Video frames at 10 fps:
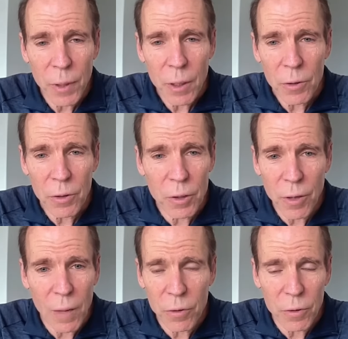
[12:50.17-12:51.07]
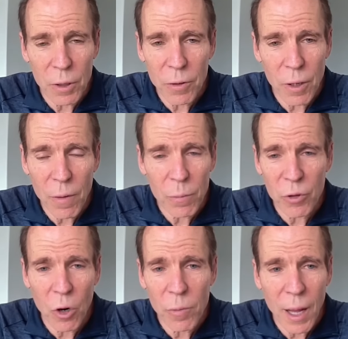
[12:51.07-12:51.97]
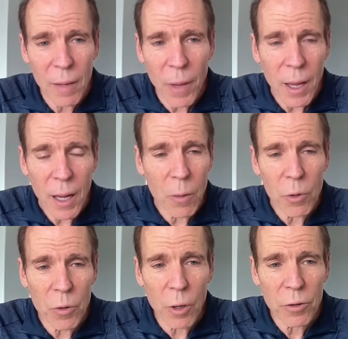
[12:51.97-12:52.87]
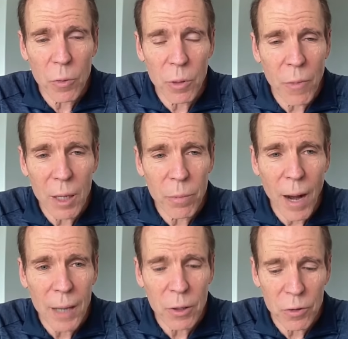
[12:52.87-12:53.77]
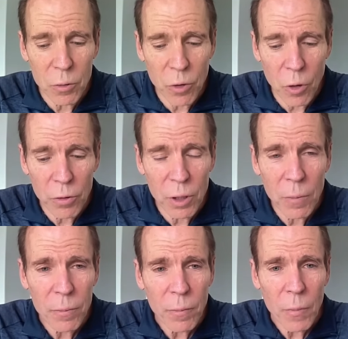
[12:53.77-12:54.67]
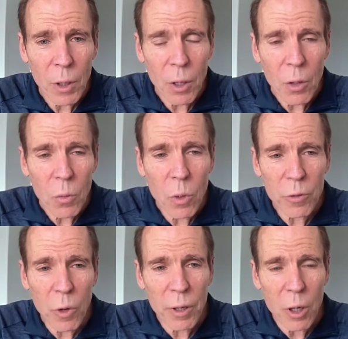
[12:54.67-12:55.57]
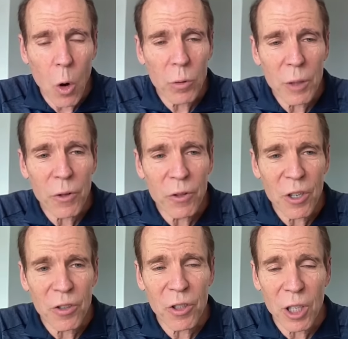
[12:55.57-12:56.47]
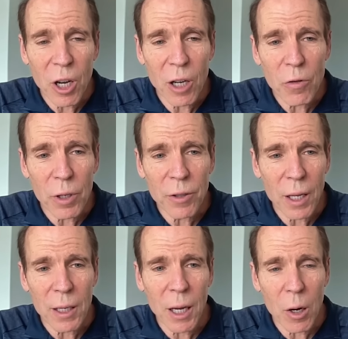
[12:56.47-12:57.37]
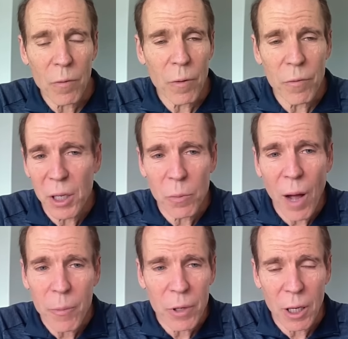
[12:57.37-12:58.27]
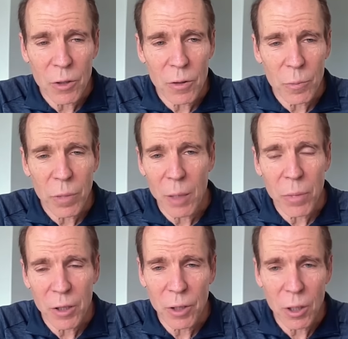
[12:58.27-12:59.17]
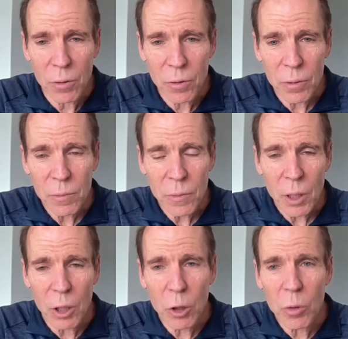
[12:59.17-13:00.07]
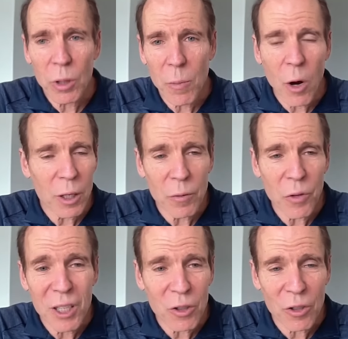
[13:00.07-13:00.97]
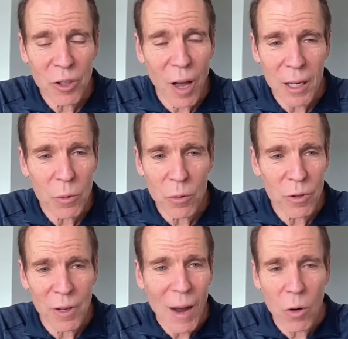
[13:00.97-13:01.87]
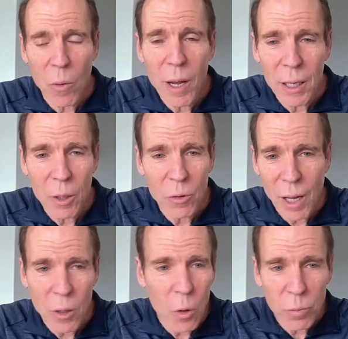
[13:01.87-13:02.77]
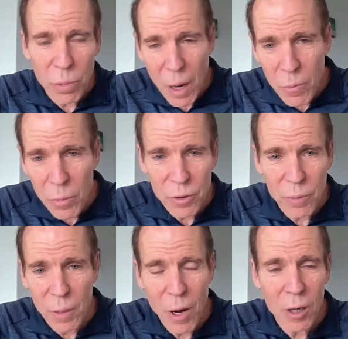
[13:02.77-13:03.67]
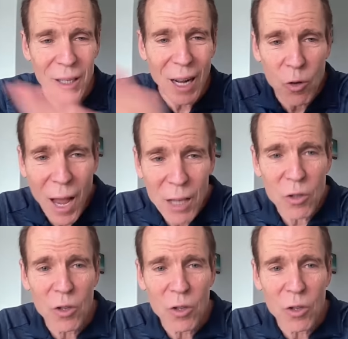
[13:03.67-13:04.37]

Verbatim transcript: since I've since I've observed that. And I was also in my practice in New Jersey, was one of the only physicians in the country taking care of vegan populations, plant-based eaters, including the American Vegan Society, which was an hour away, you know, which had those members, and the American Natural Hygiene